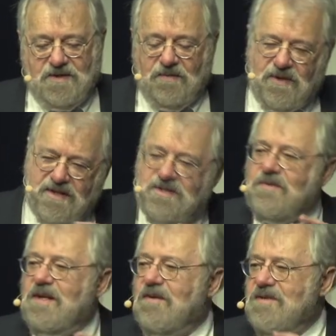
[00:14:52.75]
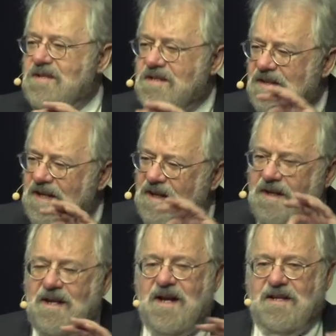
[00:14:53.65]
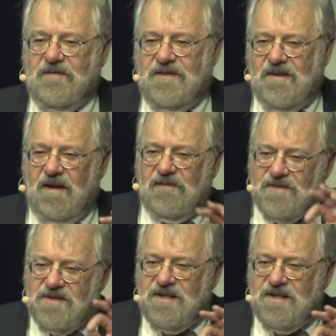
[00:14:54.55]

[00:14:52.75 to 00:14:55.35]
So what he's doing here is he's letting the photographers